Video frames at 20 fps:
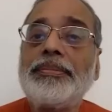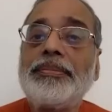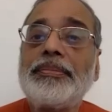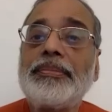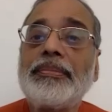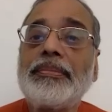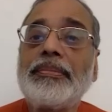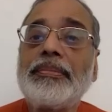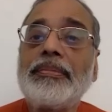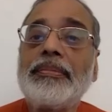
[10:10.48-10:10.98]

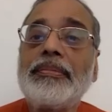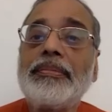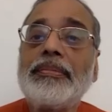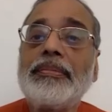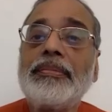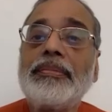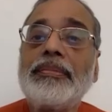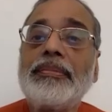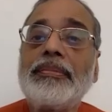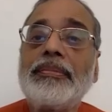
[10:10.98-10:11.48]

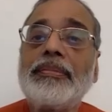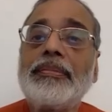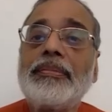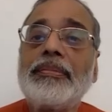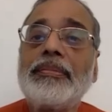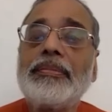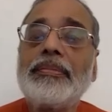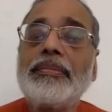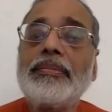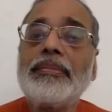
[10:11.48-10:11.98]

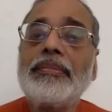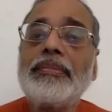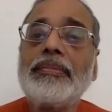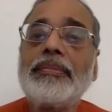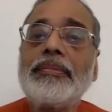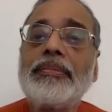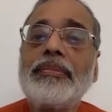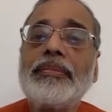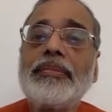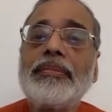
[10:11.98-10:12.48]

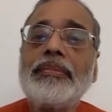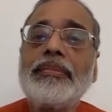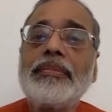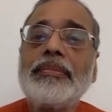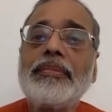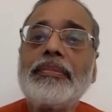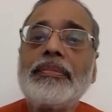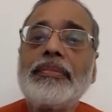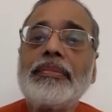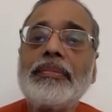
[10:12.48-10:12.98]

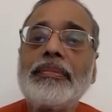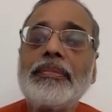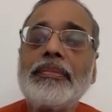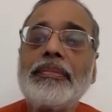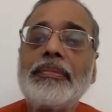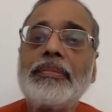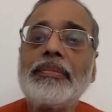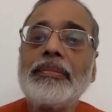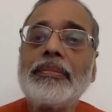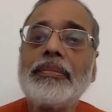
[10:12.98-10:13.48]

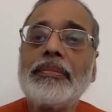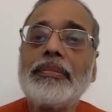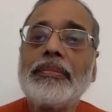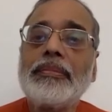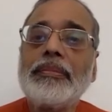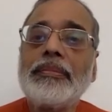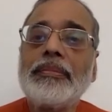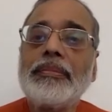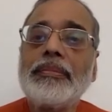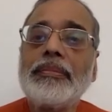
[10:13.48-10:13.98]

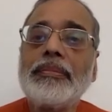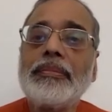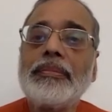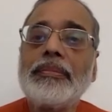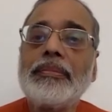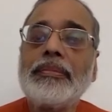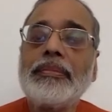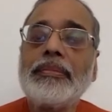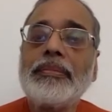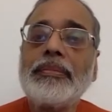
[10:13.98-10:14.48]

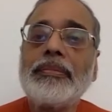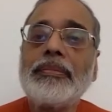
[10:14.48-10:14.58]
[no speech]